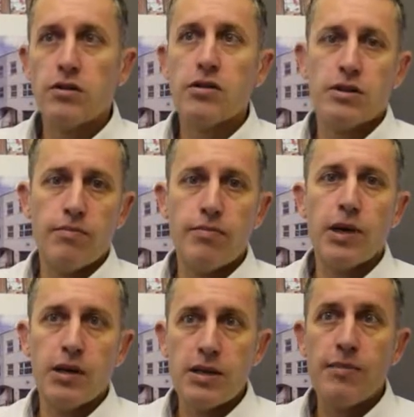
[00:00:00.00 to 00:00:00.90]
so it's
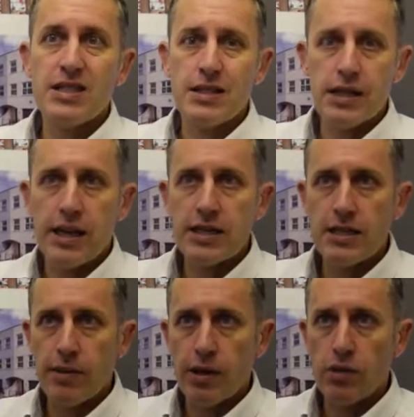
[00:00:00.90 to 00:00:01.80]
a busy day, it's a
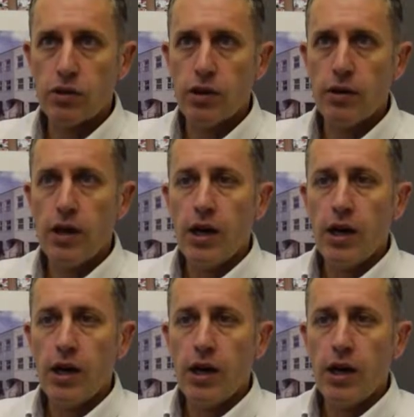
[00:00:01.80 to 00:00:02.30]
big auction.